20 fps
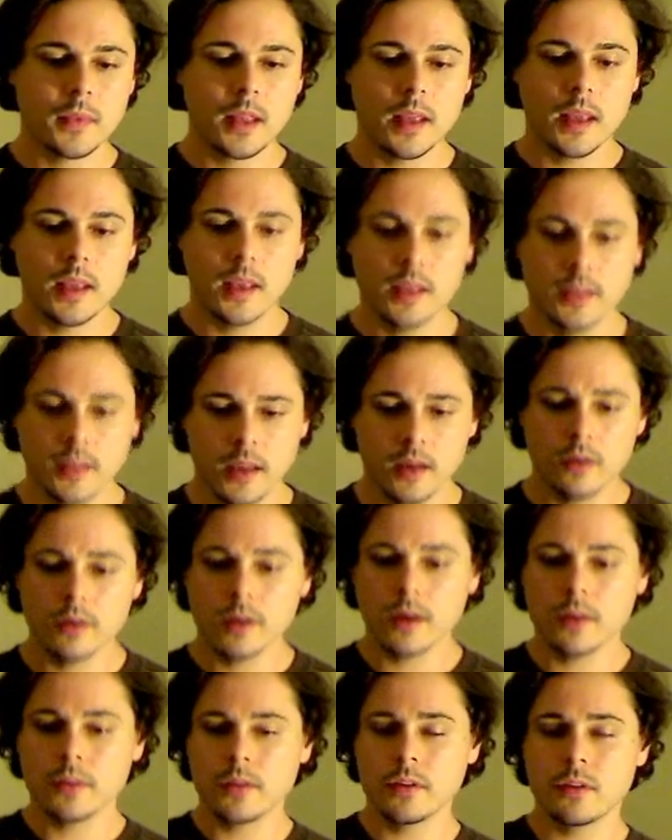and carry
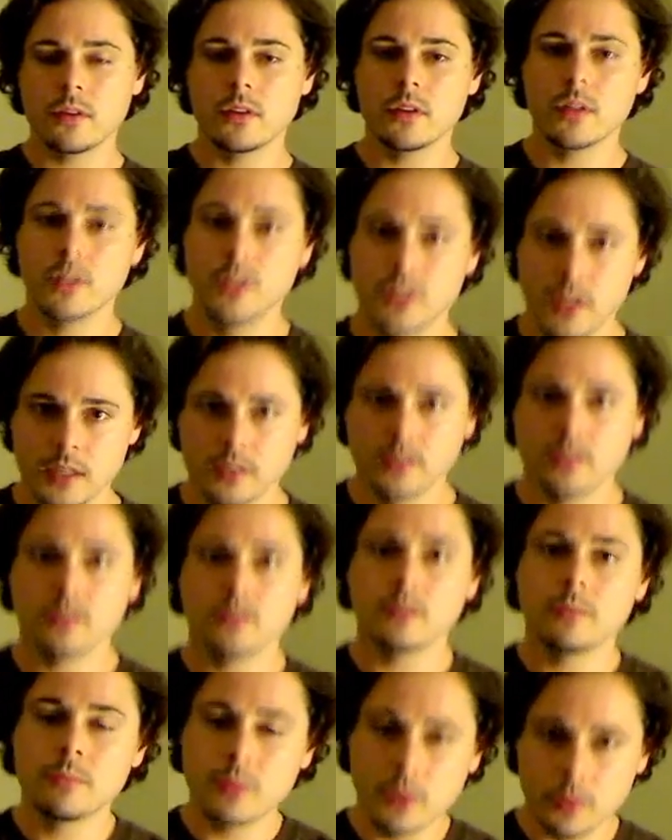out their agenda
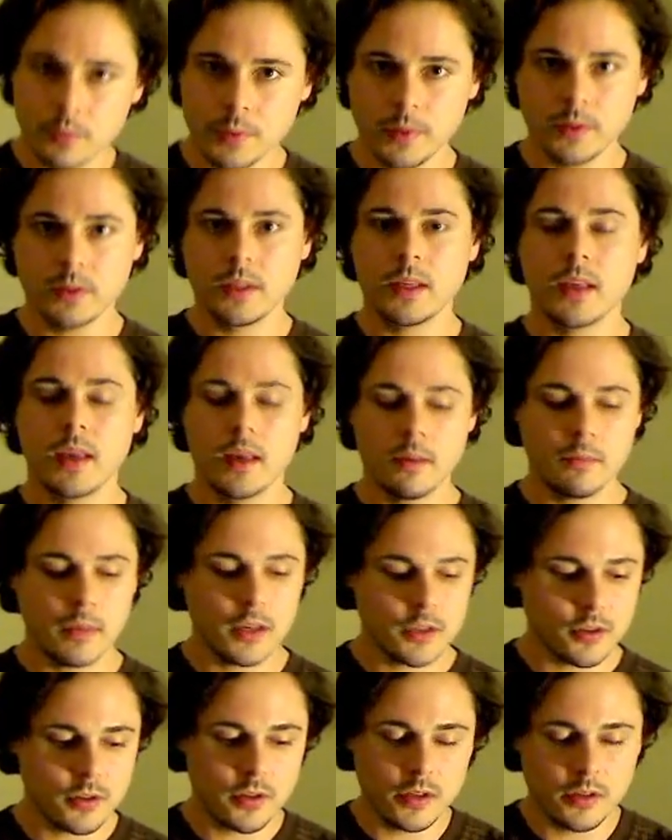appropriately and
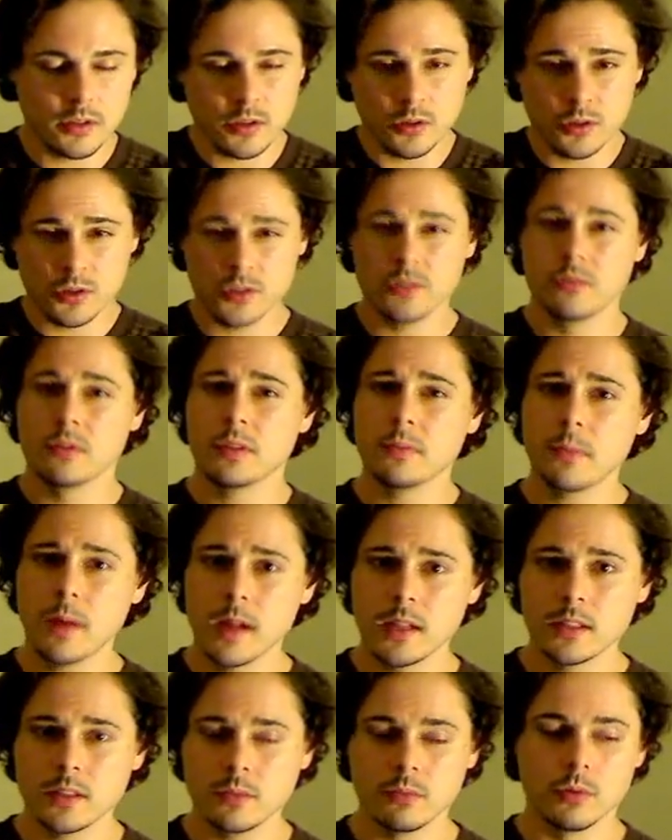make sure they're socially
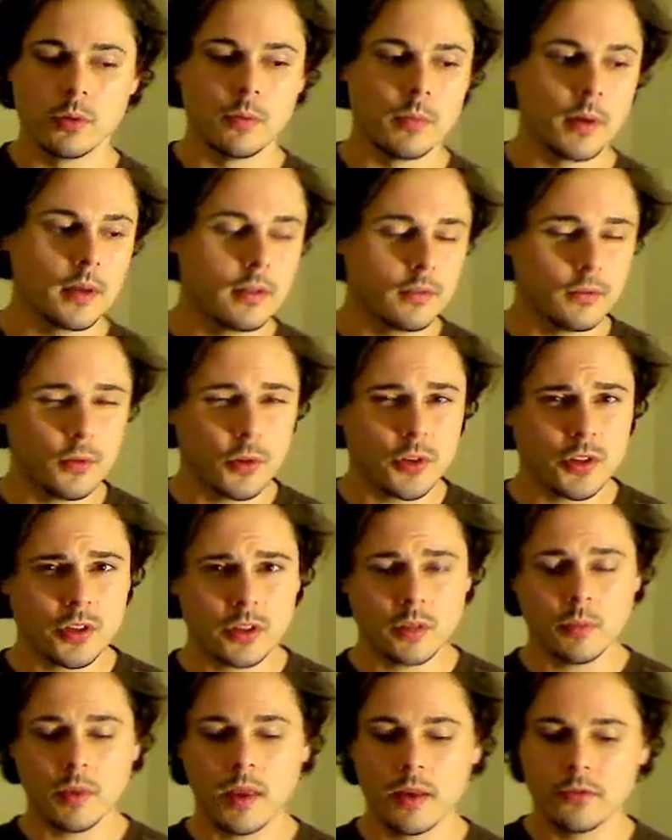responsible. But
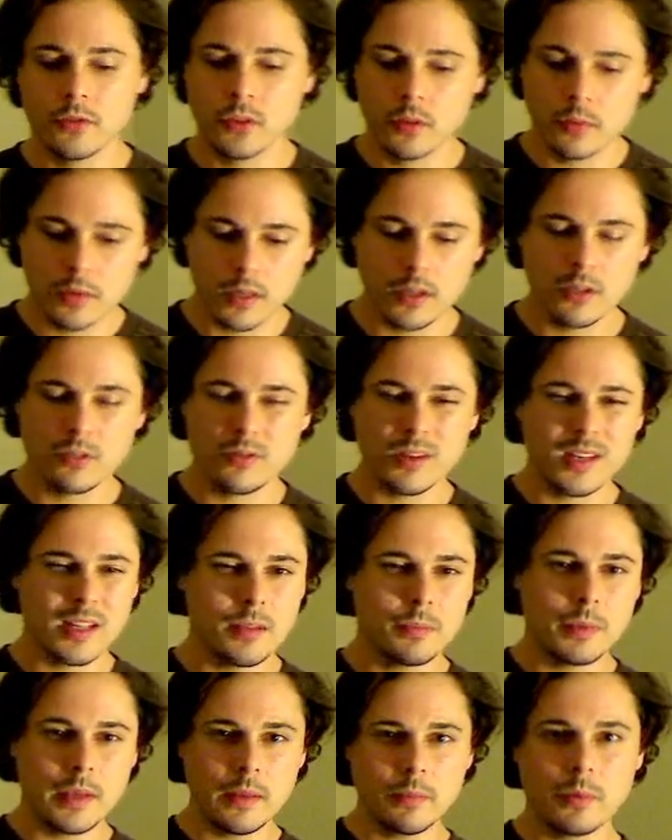unfortunately, we have too many greedy
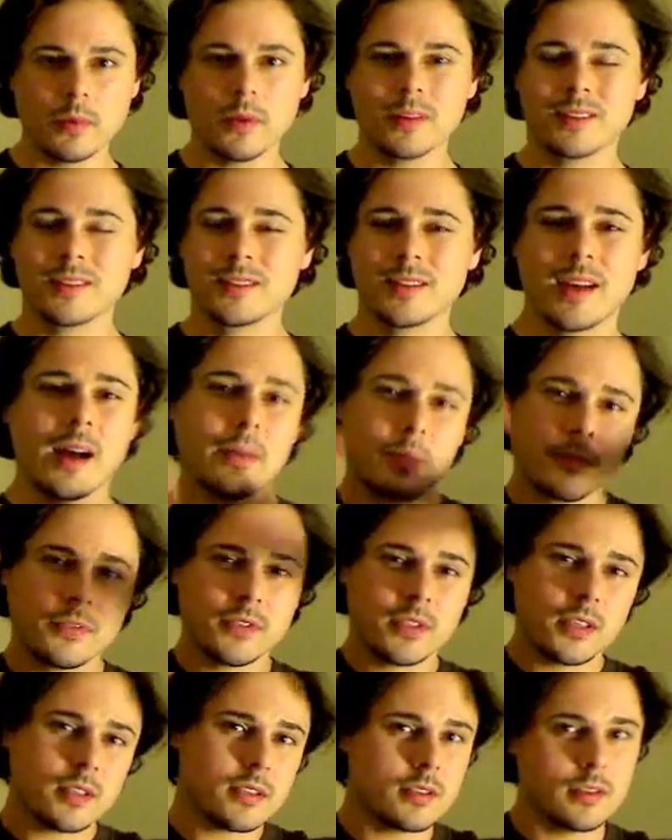people at the top of
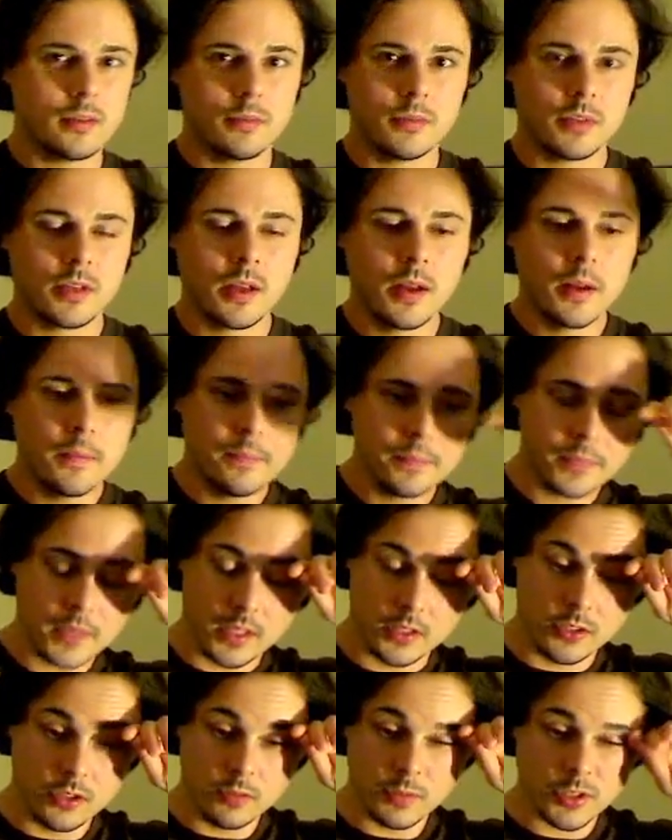systems,
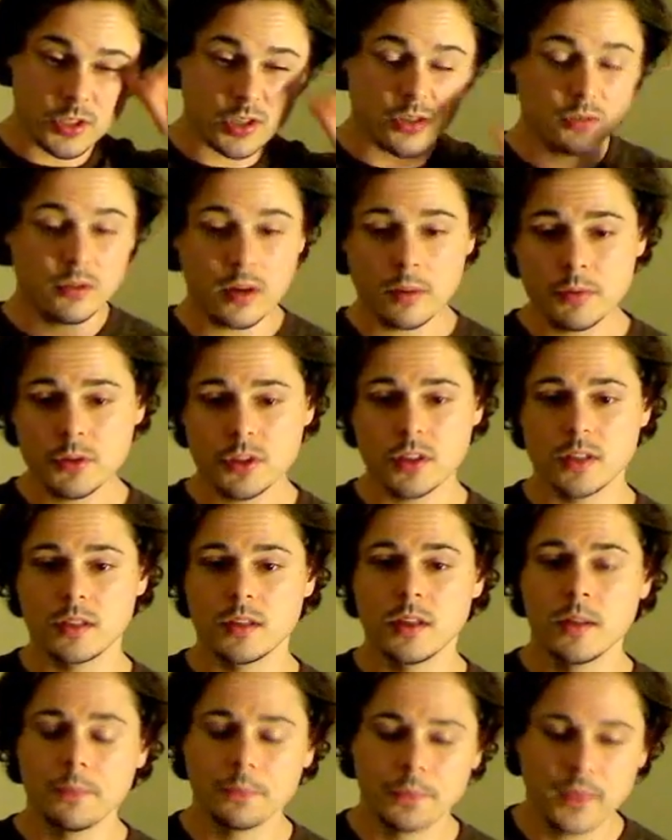and too much
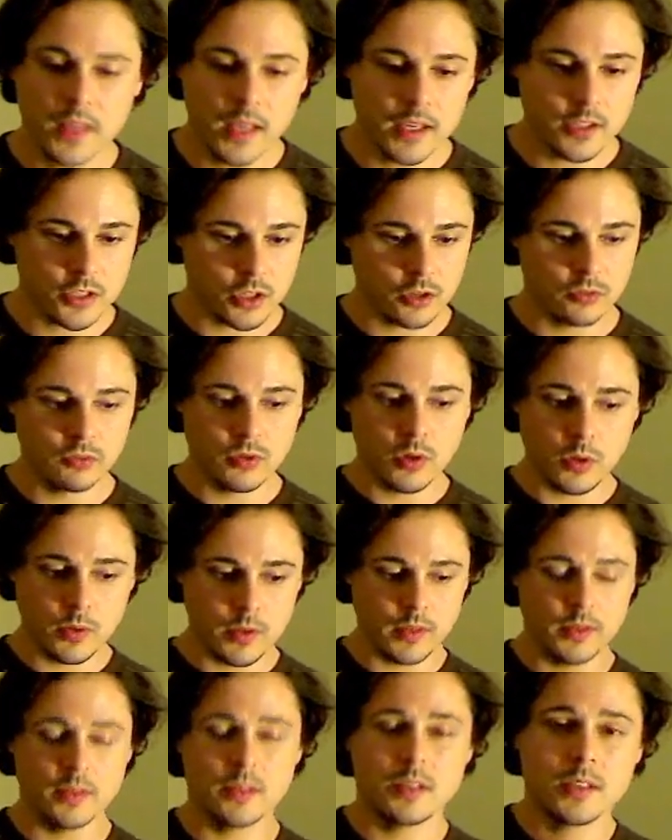corruption has
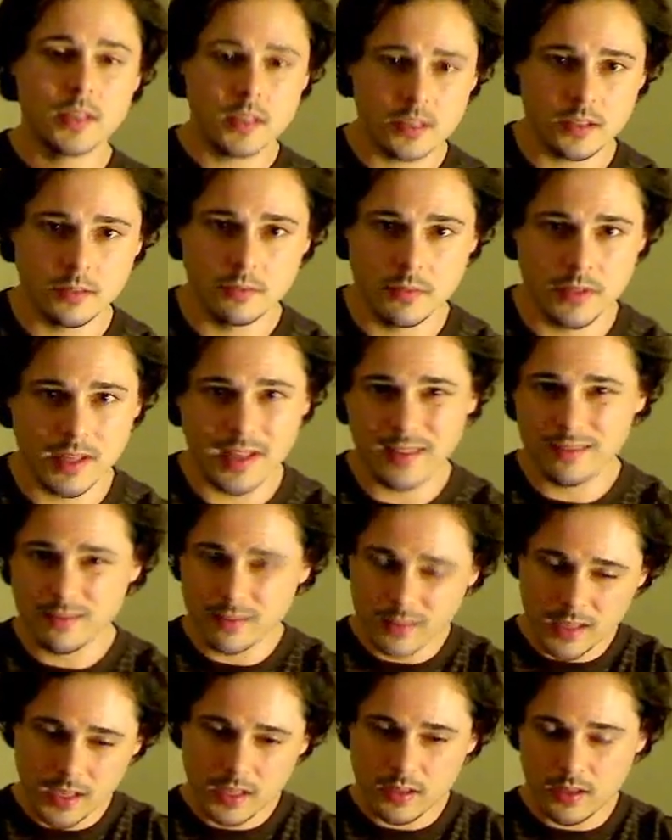corroded the systems that
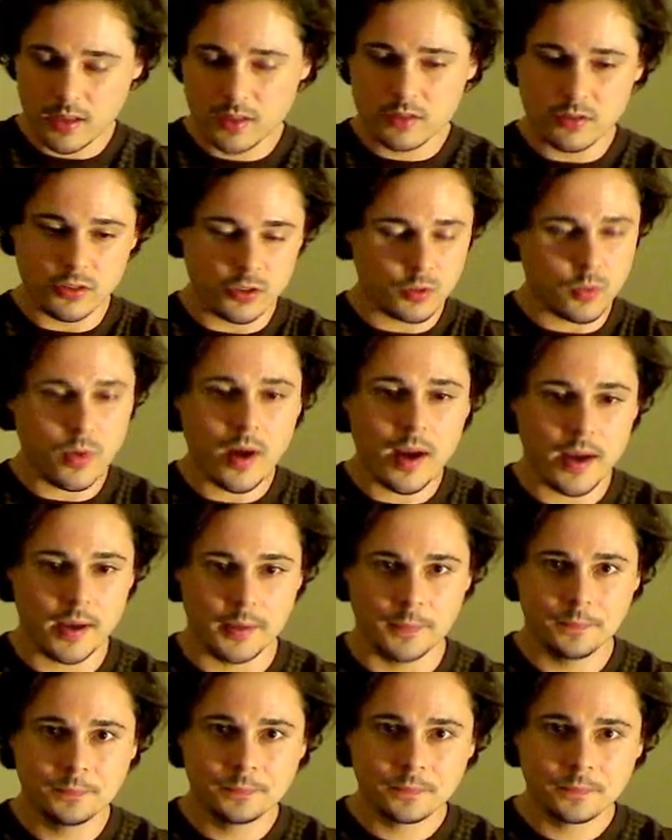intertwine.